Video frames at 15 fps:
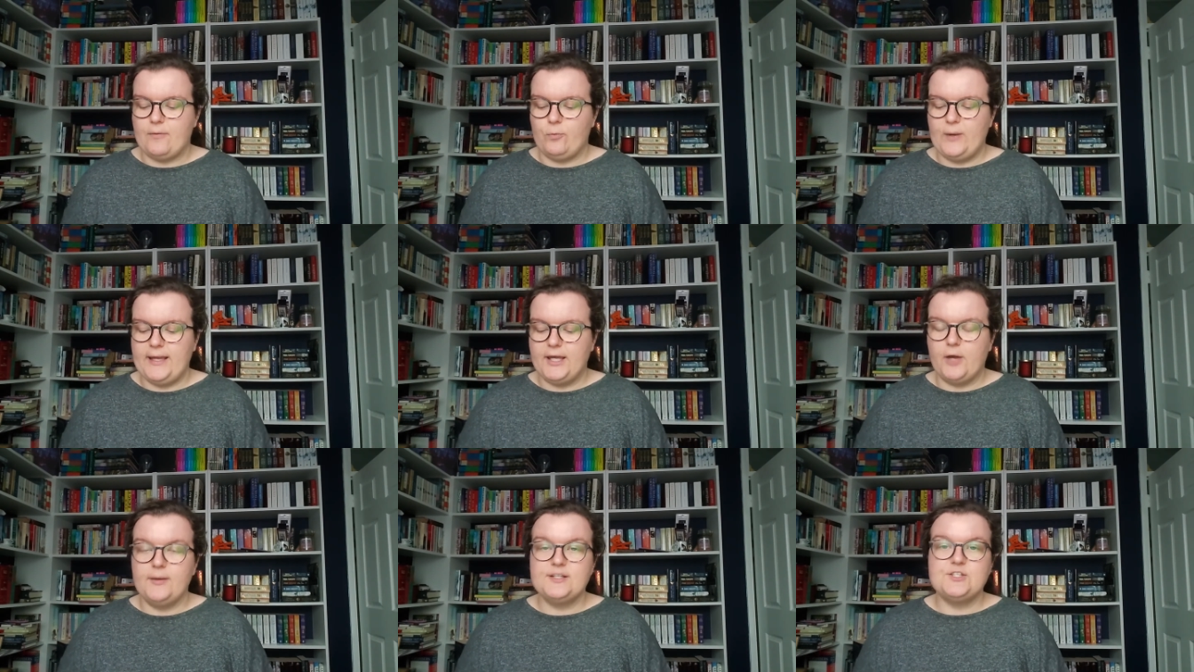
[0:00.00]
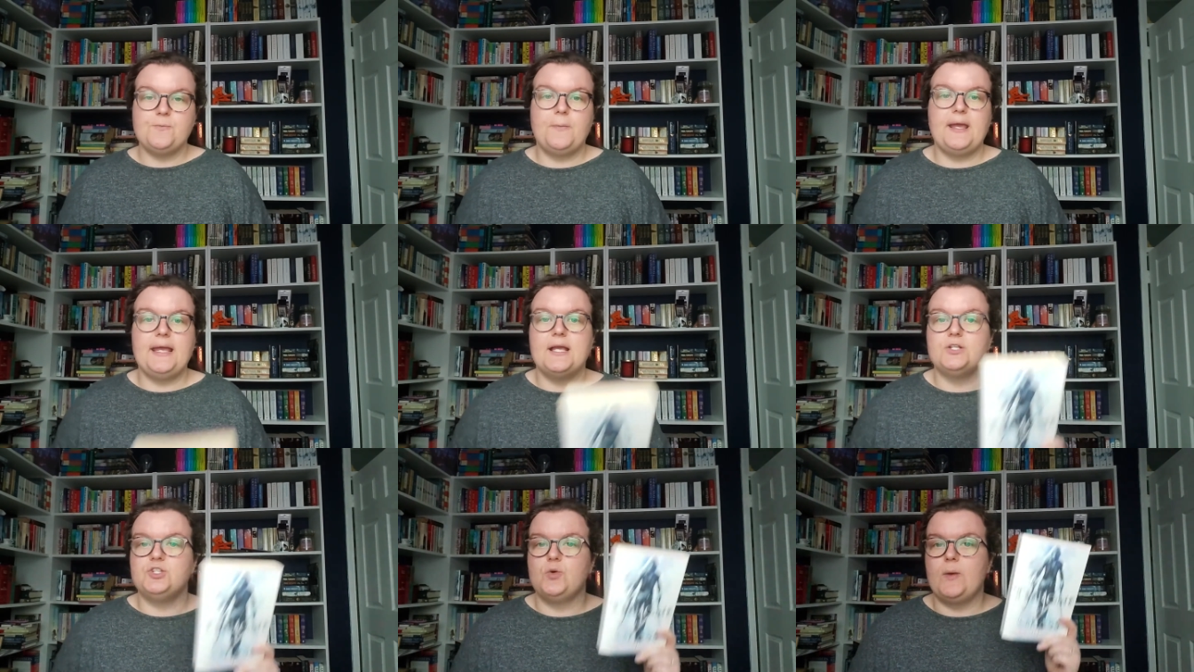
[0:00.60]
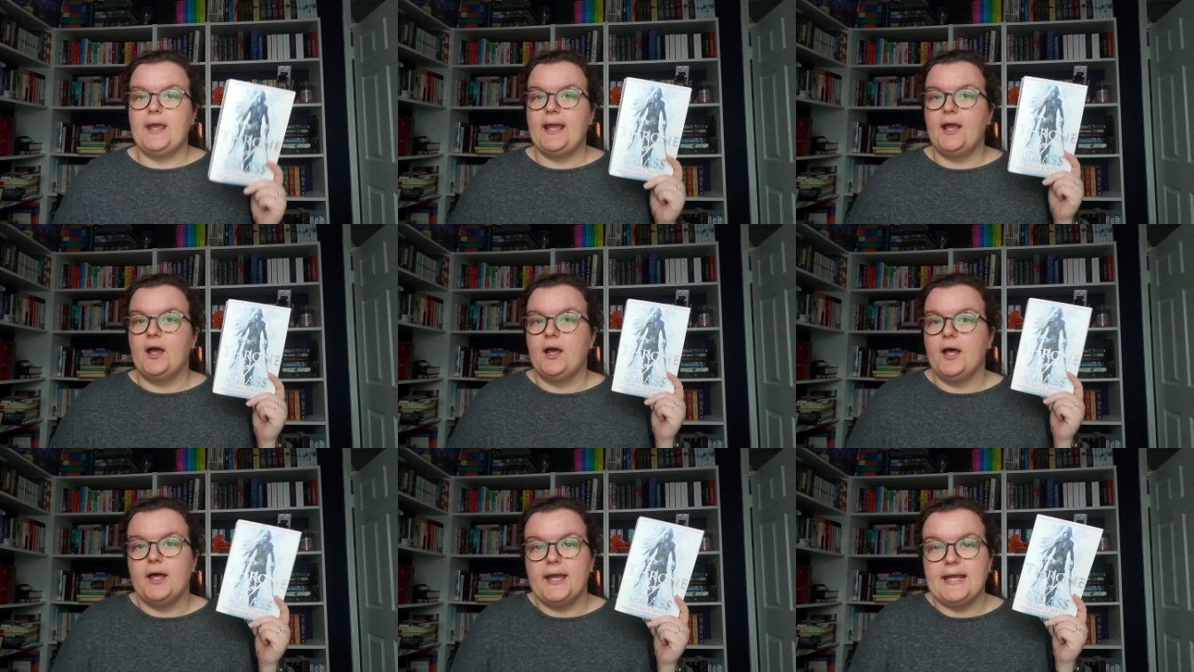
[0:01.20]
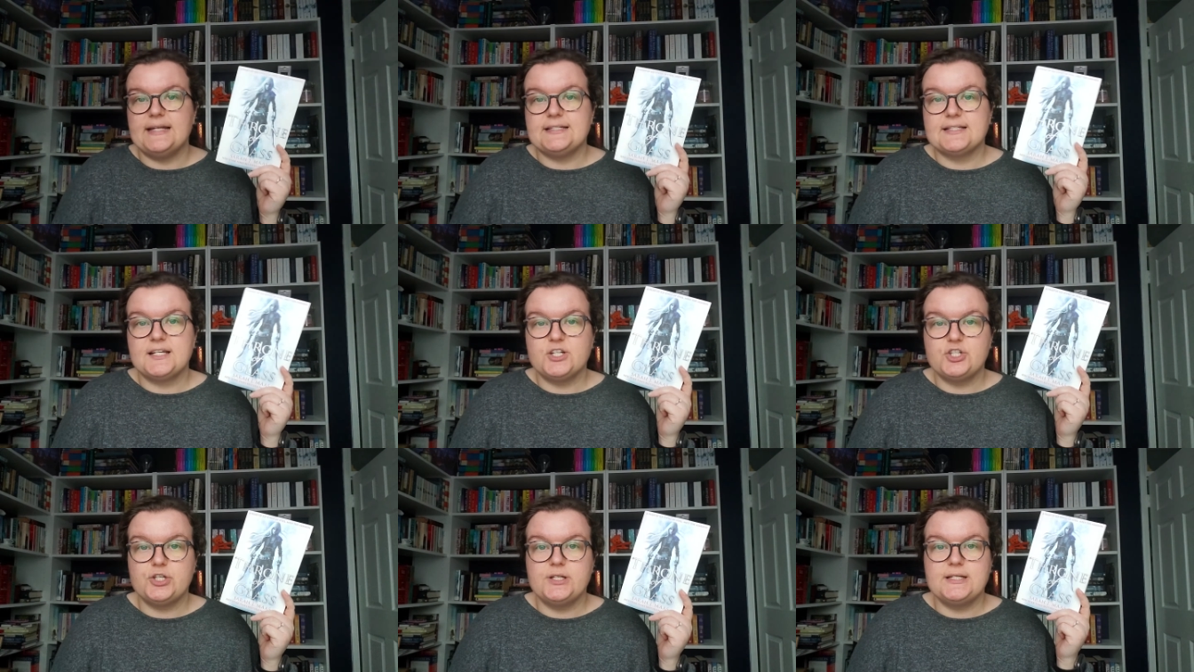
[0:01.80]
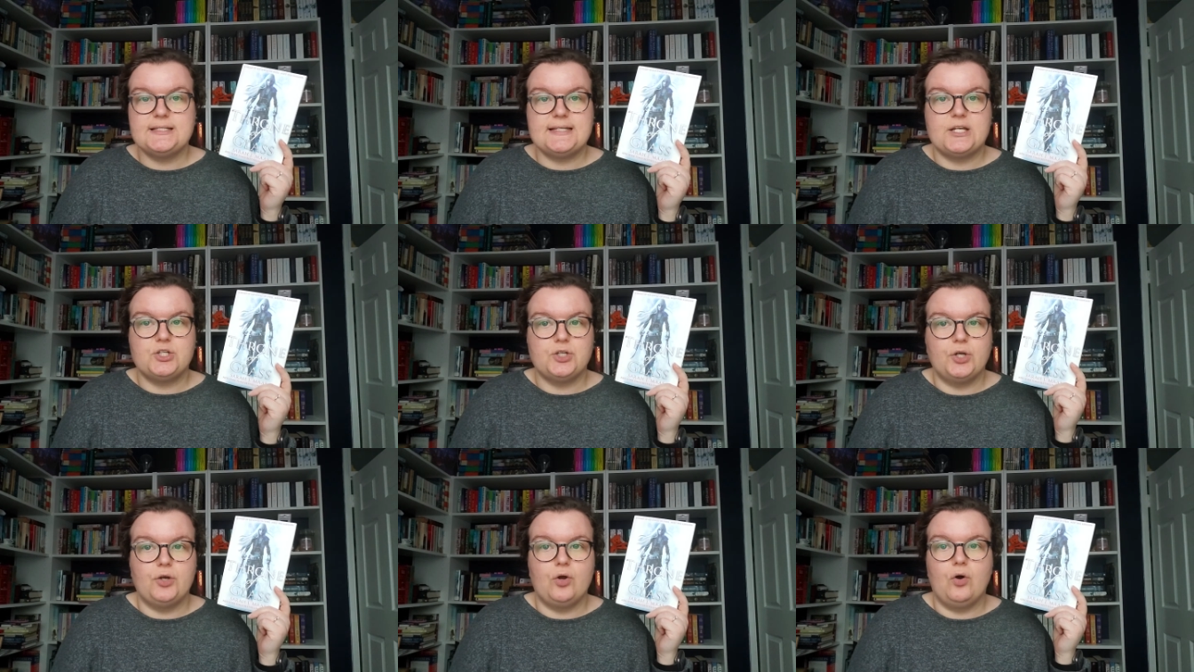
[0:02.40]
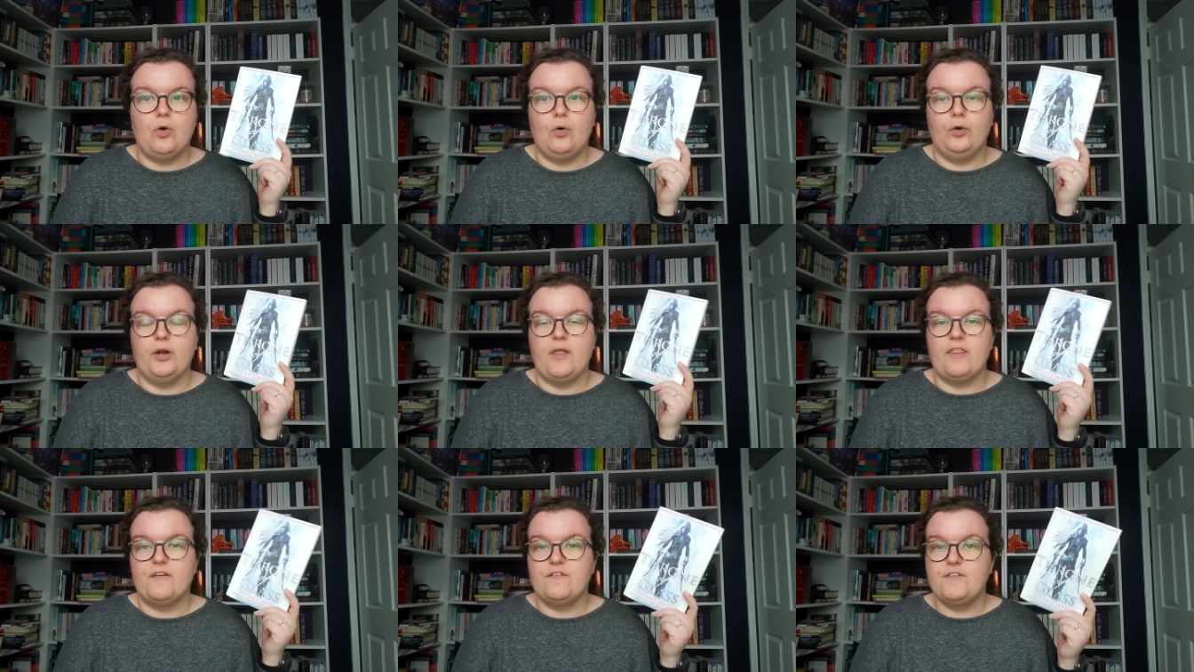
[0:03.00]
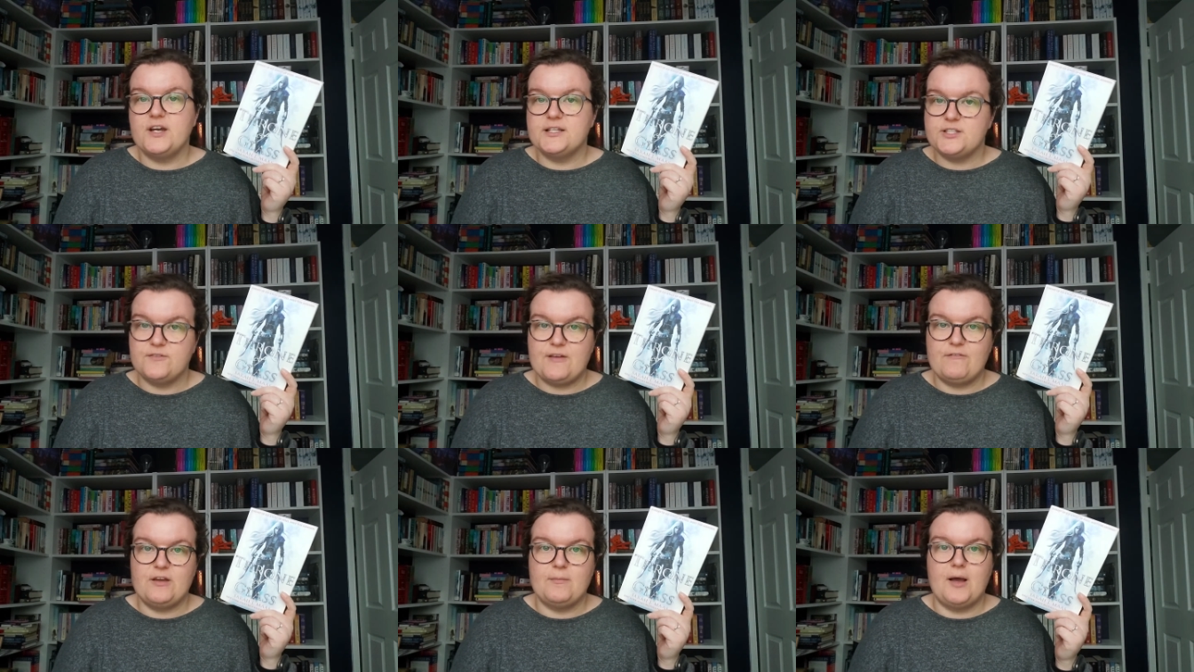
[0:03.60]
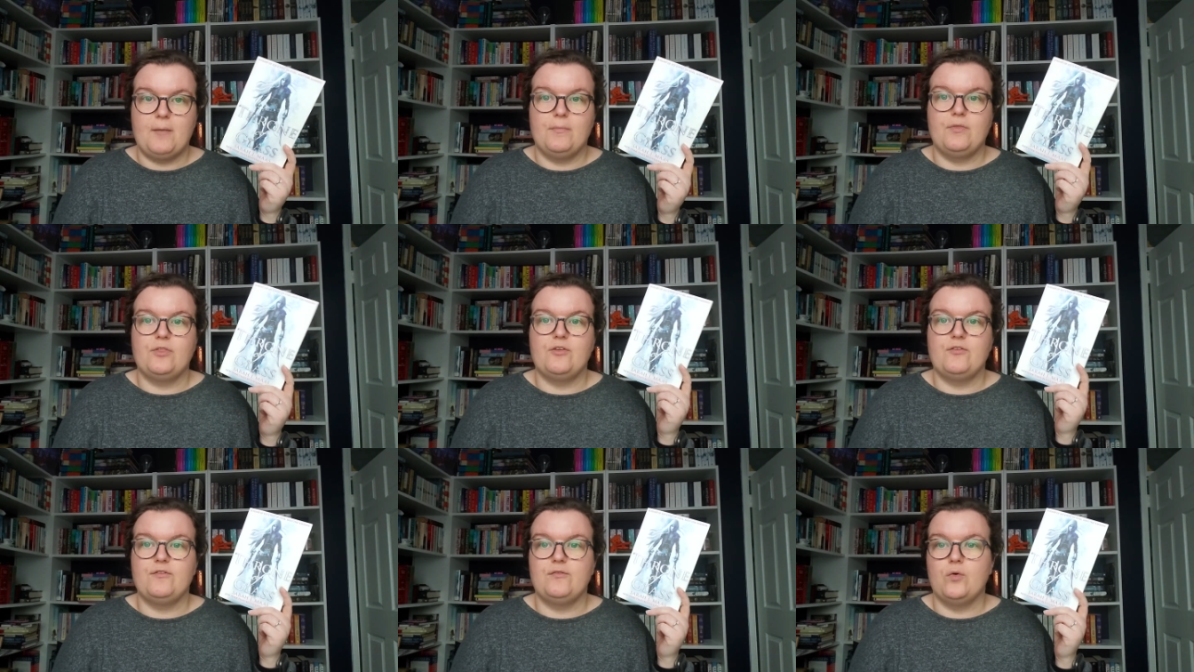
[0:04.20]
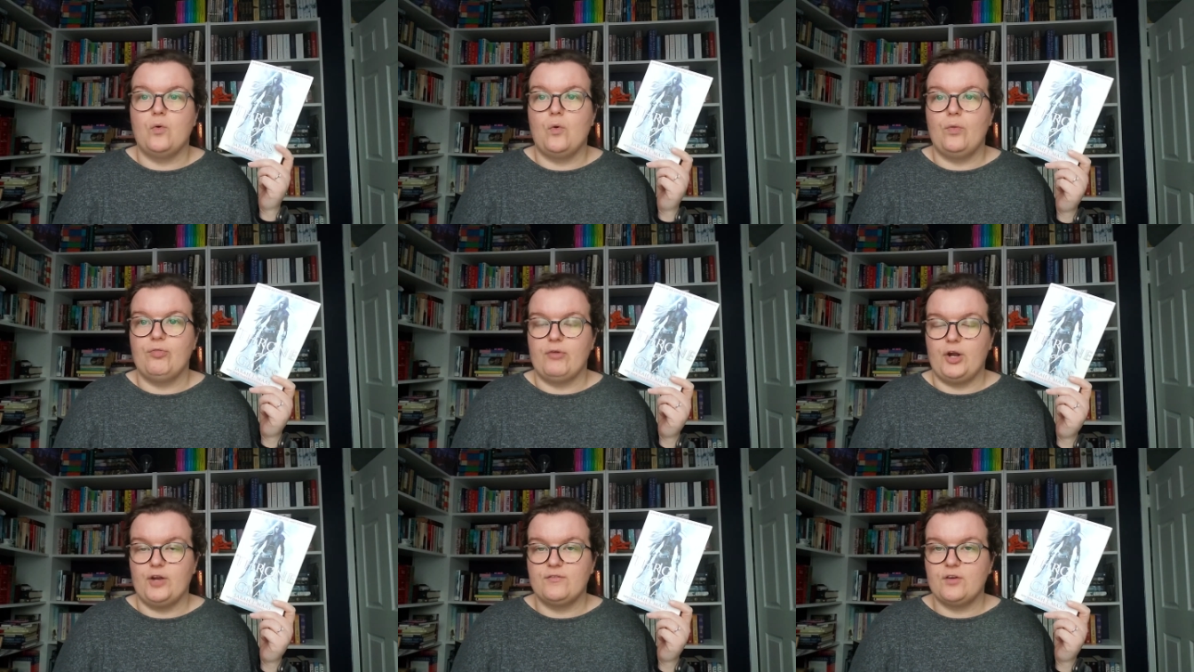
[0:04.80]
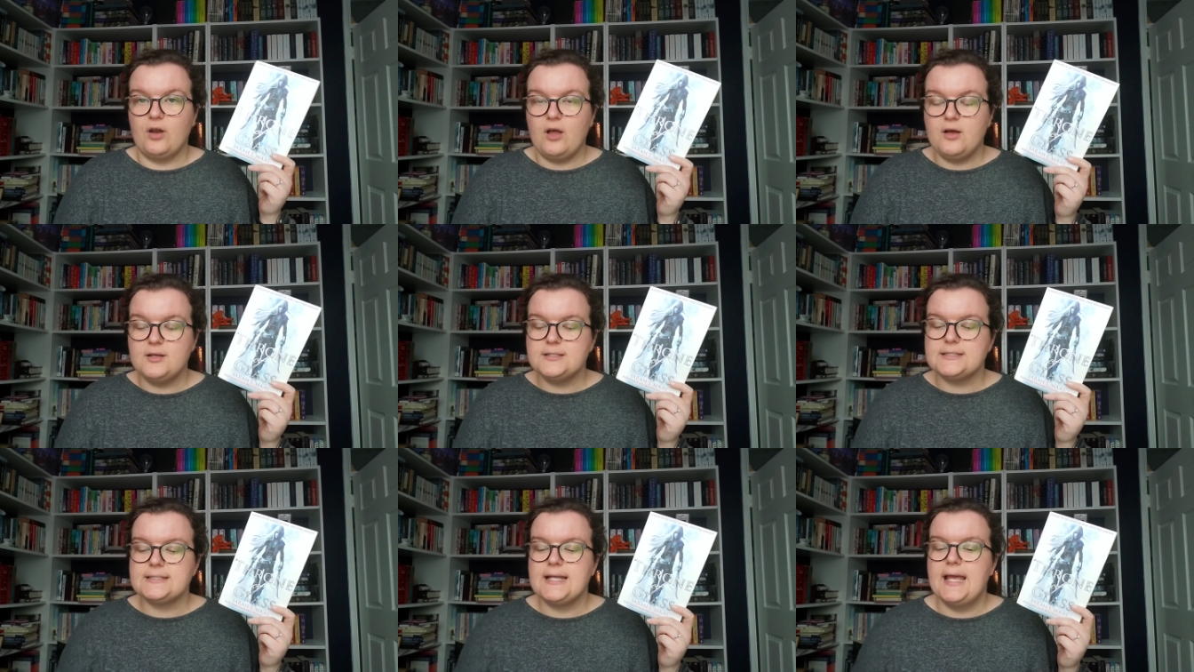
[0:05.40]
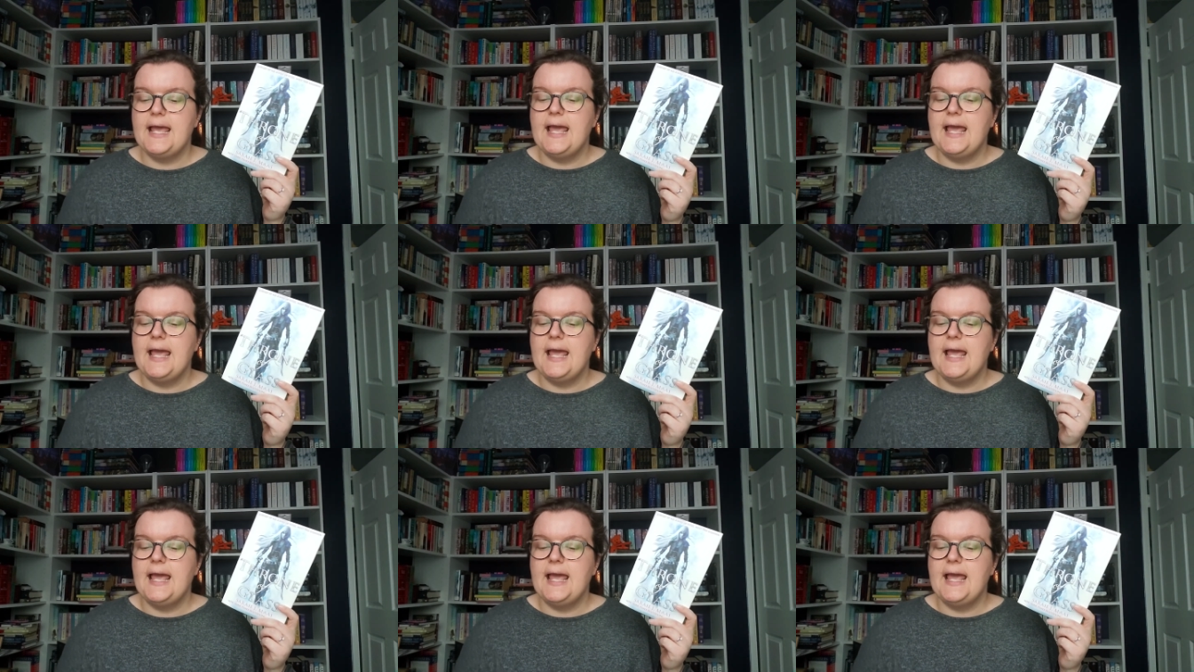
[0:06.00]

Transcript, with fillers: we're going to be doing a discussion session on the 1st of every month for Throne of Glass